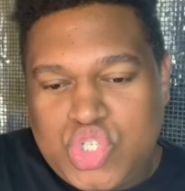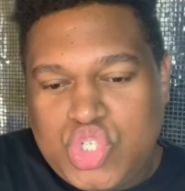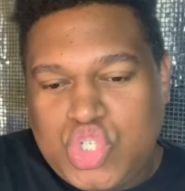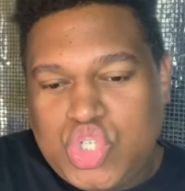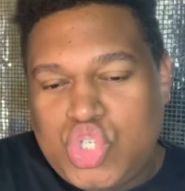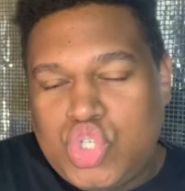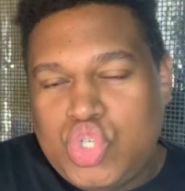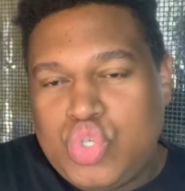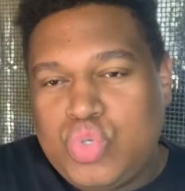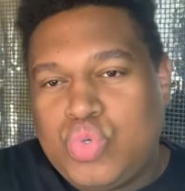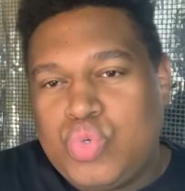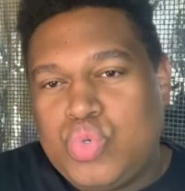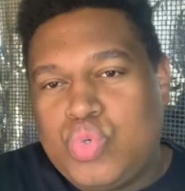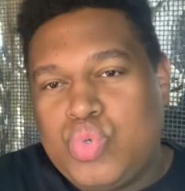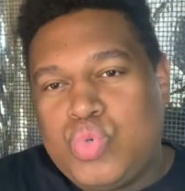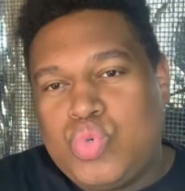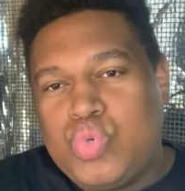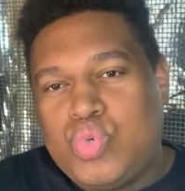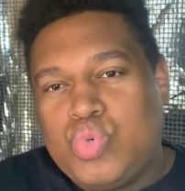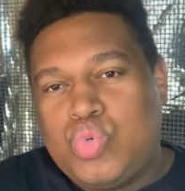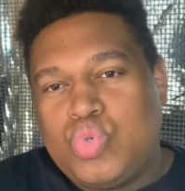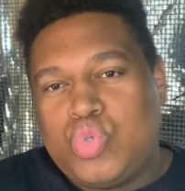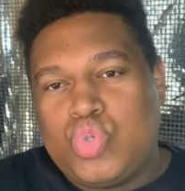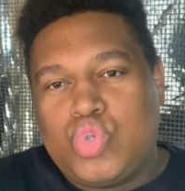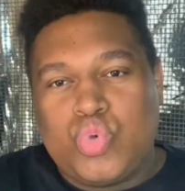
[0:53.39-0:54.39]

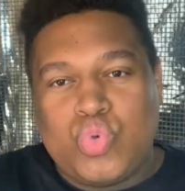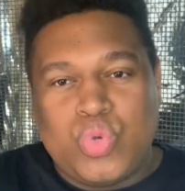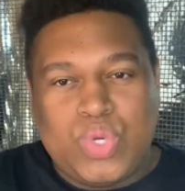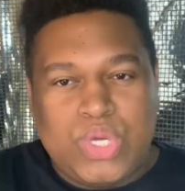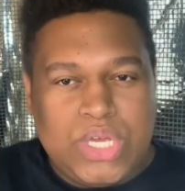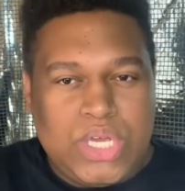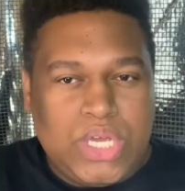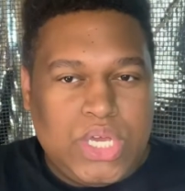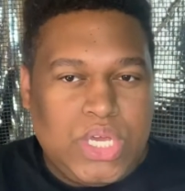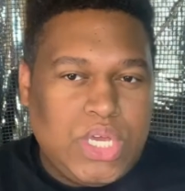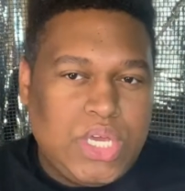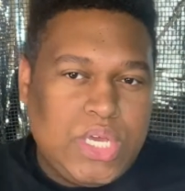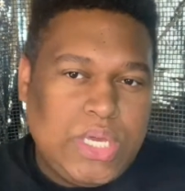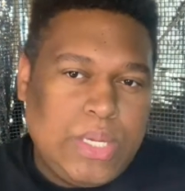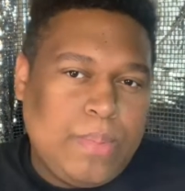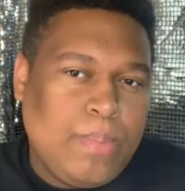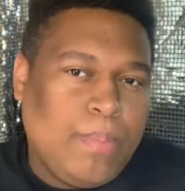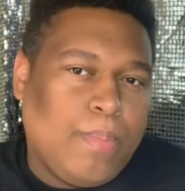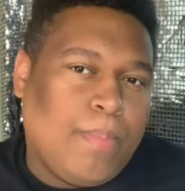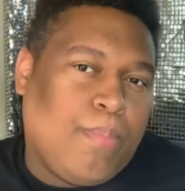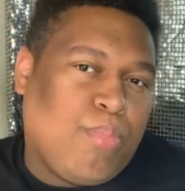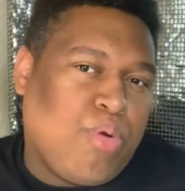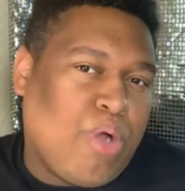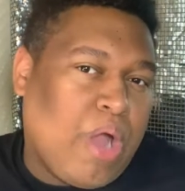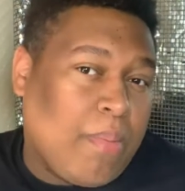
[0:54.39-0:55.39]
two, three,
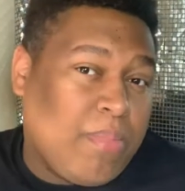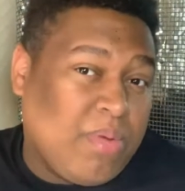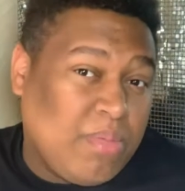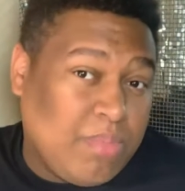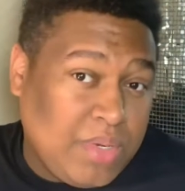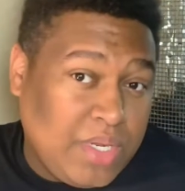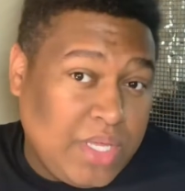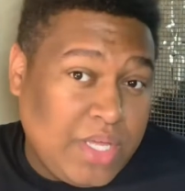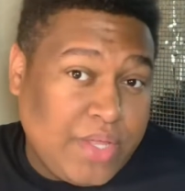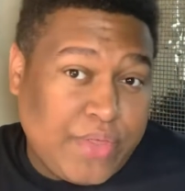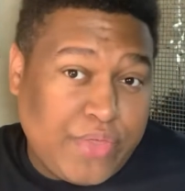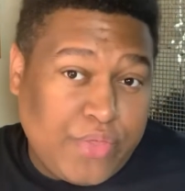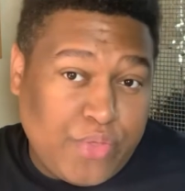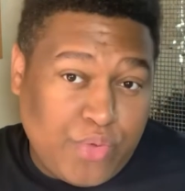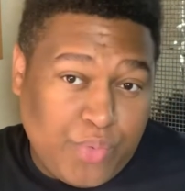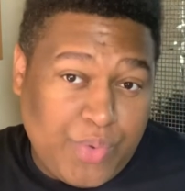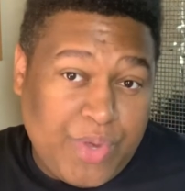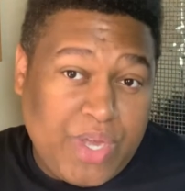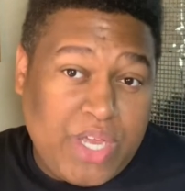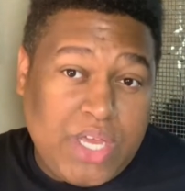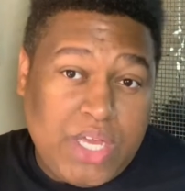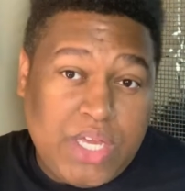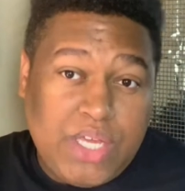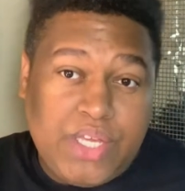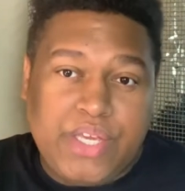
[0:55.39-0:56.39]
probably
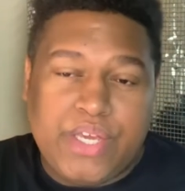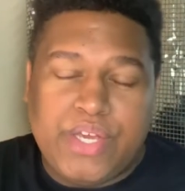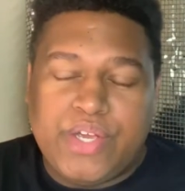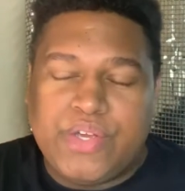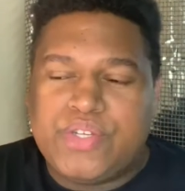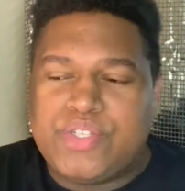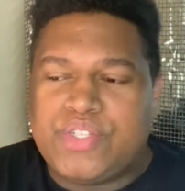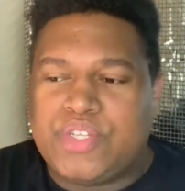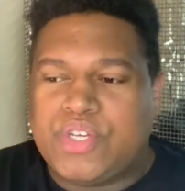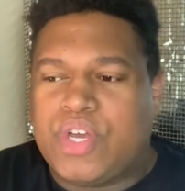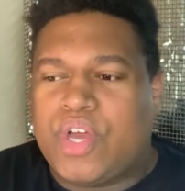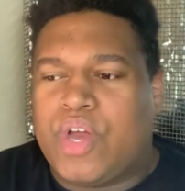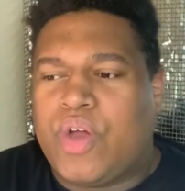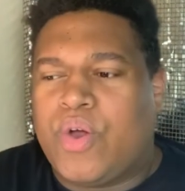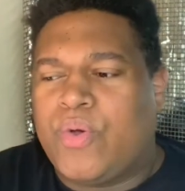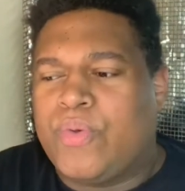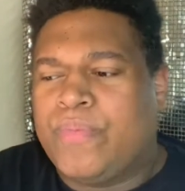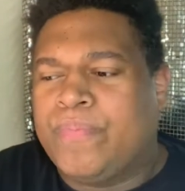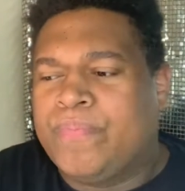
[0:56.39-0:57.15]
three years ago,